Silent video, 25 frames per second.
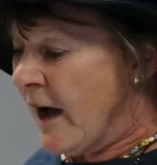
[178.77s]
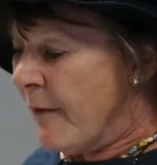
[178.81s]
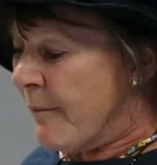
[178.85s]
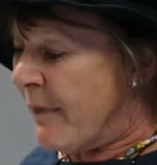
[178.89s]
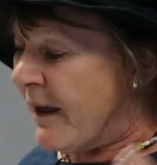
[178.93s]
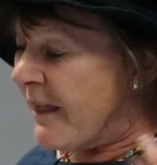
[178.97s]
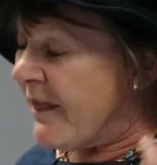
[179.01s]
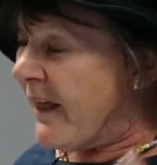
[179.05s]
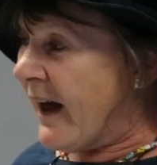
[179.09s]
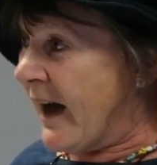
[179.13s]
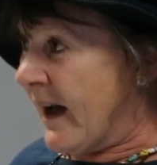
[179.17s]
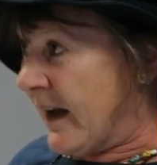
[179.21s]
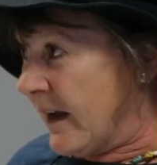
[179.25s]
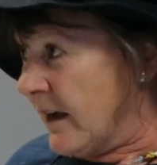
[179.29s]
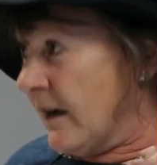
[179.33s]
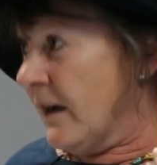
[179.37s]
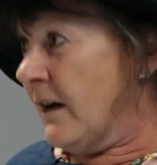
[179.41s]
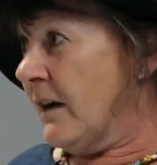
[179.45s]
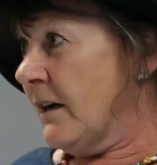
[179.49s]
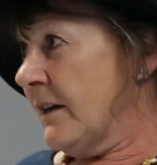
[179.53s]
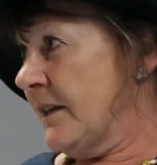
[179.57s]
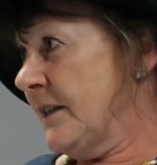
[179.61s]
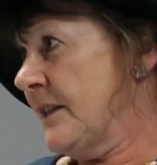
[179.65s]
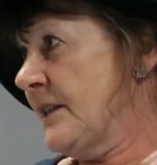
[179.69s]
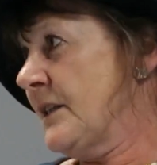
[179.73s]
but that
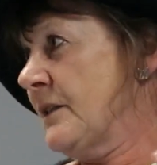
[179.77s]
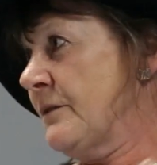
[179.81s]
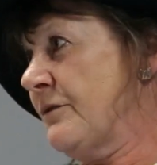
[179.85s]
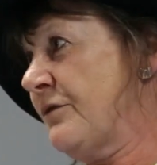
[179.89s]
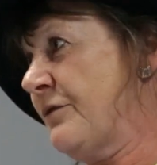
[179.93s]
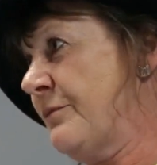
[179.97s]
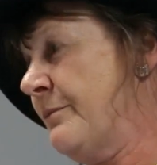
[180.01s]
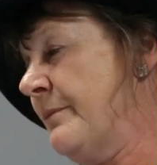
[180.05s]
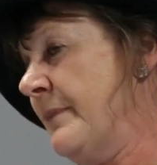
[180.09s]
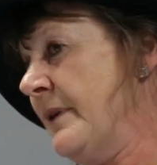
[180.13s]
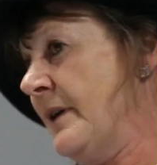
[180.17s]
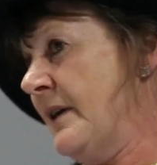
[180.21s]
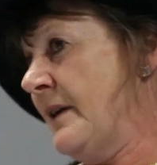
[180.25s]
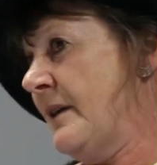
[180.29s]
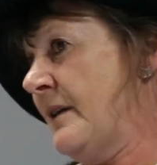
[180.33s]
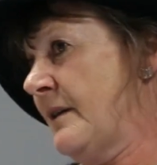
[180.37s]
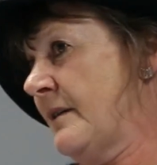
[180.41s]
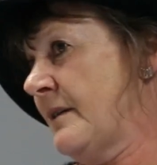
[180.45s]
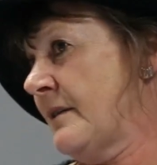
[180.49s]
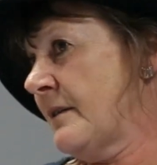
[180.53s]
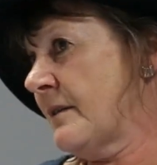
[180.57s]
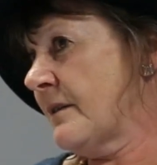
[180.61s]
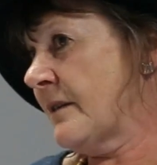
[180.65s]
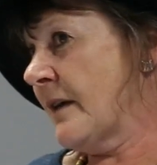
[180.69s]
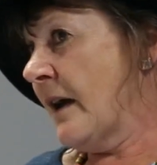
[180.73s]
kind of
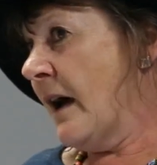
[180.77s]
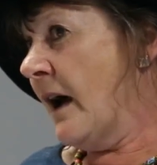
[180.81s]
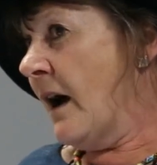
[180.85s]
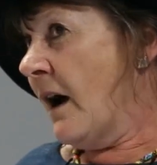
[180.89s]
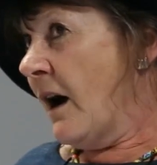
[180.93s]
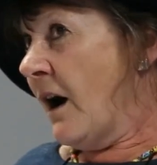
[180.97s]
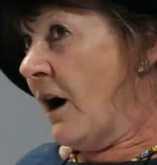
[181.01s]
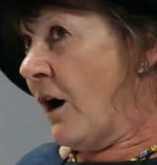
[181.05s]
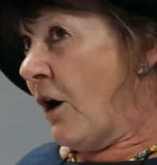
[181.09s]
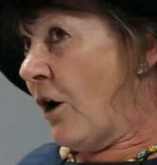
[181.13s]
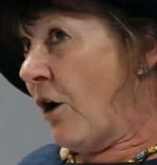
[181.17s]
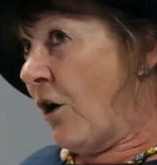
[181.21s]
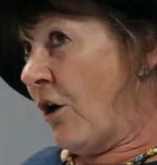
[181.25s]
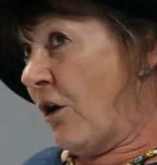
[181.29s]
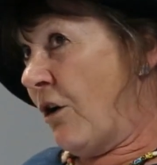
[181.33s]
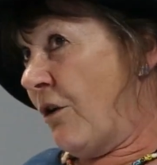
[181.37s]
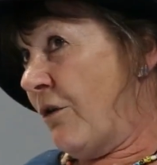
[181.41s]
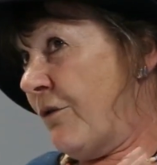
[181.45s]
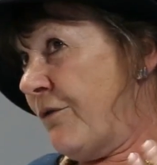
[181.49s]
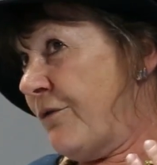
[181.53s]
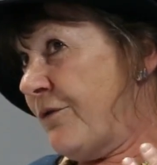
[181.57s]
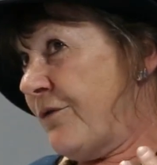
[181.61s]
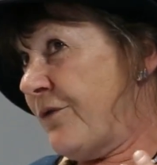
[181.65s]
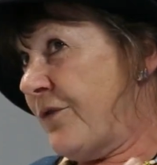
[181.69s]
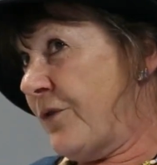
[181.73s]
myth
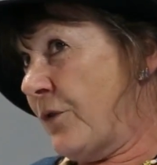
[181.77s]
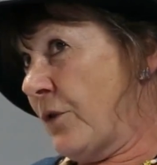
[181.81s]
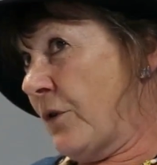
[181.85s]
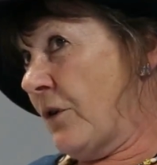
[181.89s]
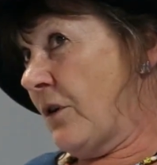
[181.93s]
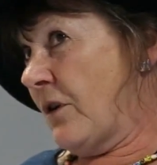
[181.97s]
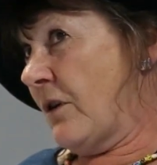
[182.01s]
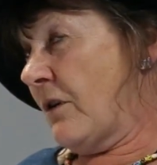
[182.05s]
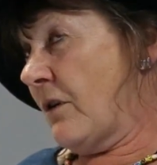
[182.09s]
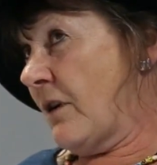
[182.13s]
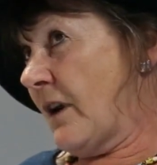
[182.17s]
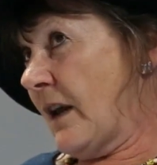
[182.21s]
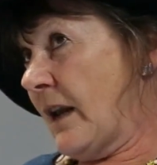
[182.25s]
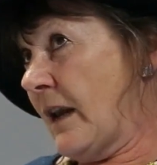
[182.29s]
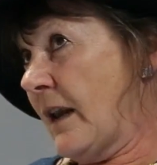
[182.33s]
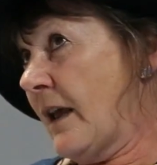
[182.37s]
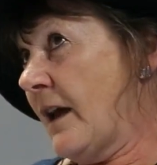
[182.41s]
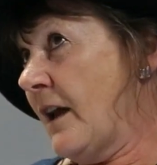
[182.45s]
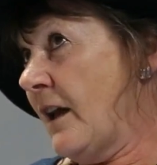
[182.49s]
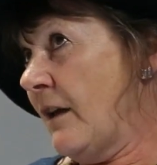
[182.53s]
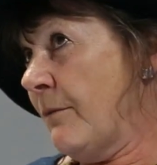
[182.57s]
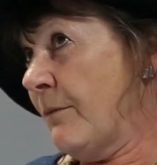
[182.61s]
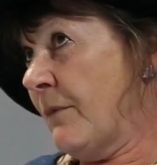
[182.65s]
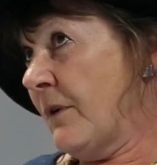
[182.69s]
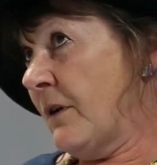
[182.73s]
of the
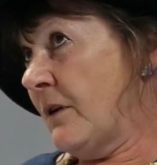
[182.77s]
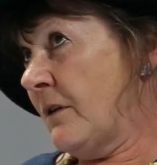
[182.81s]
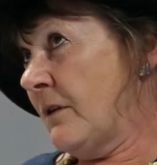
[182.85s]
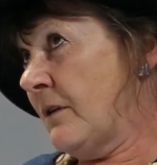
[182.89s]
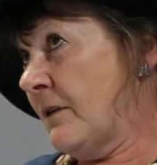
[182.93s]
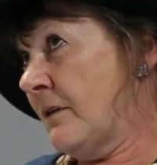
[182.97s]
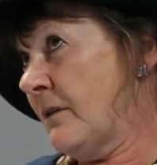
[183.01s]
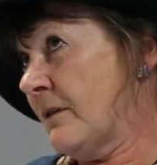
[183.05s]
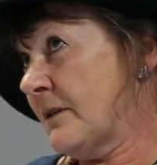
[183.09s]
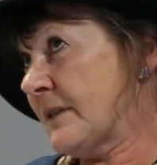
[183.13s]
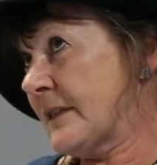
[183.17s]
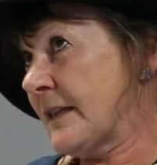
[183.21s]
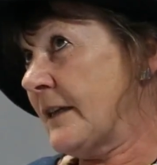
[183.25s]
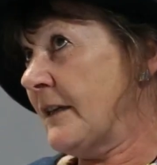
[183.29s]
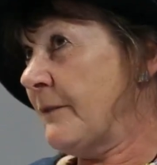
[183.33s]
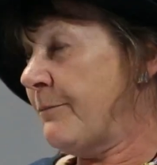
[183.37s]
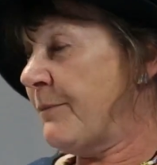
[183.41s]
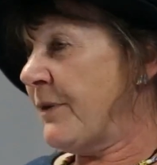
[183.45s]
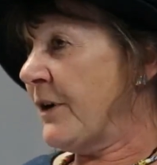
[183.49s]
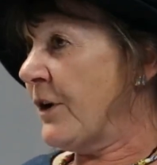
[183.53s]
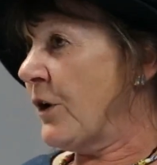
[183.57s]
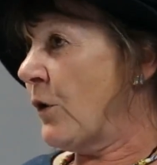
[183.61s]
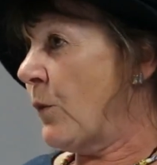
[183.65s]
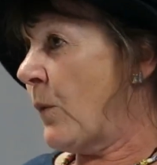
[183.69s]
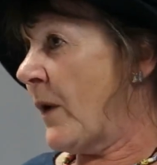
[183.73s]
claimant
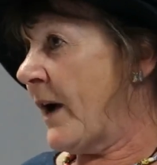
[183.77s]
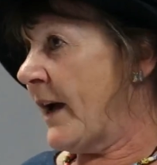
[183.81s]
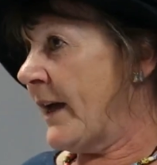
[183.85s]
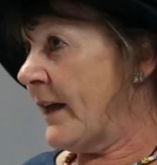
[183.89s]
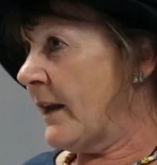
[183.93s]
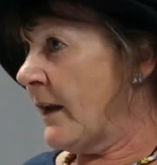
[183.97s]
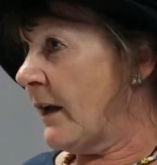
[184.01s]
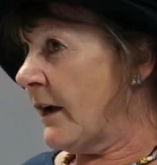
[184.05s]
sleeping away a